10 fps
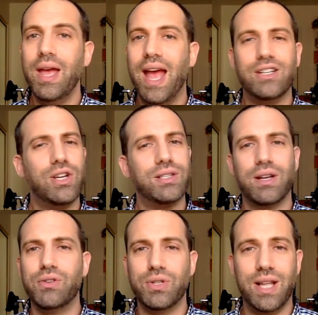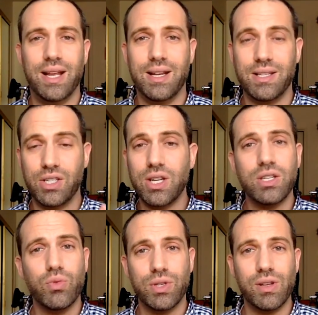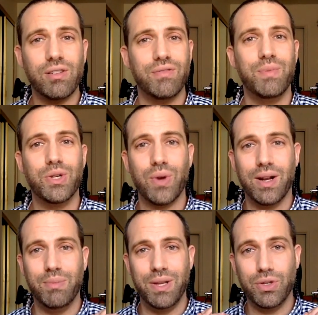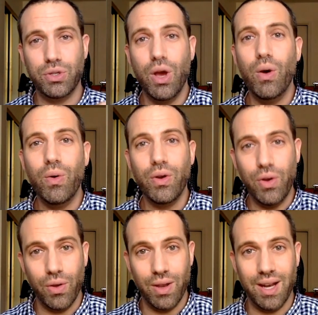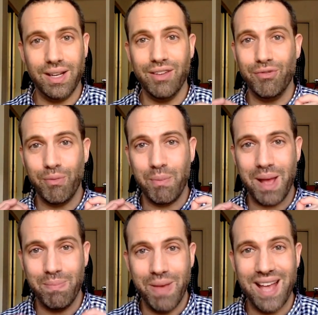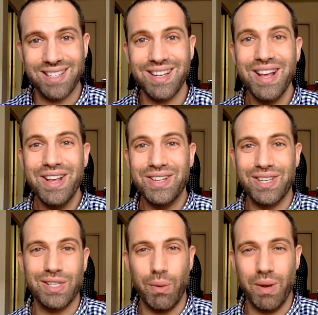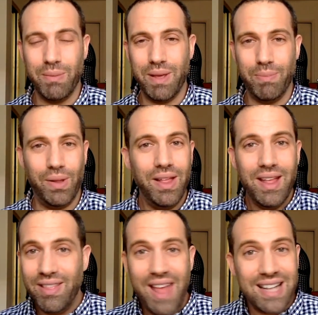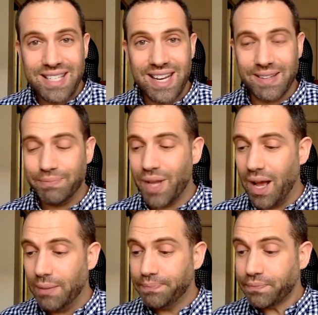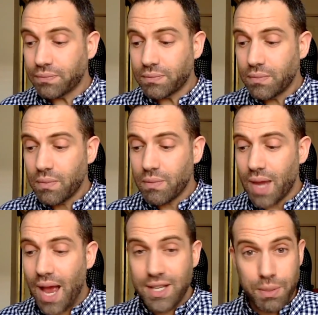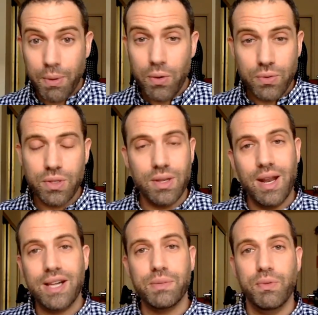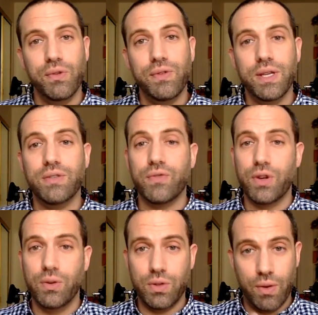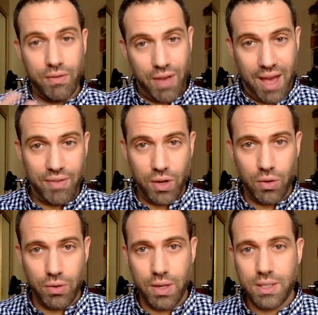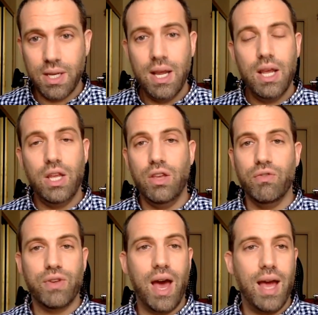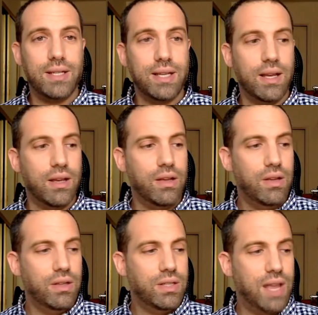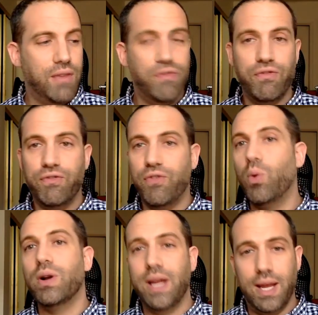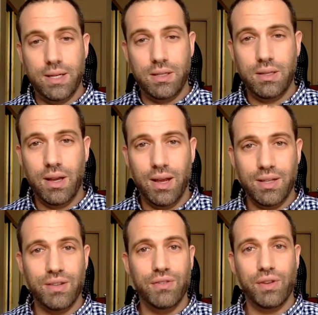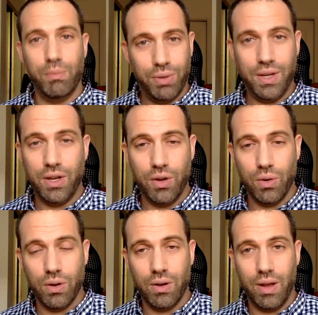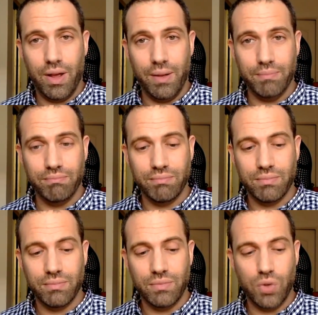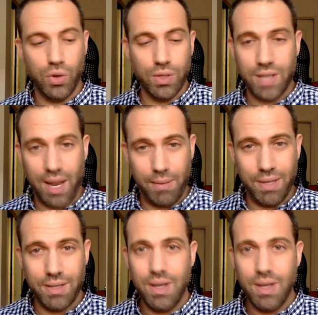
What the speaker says: And just understand it's just a result of me trying to be so good and give my best to so many people. That's it. I suppose the next move is for you to having heard this, you've got, say, 4 days to complete your assignment.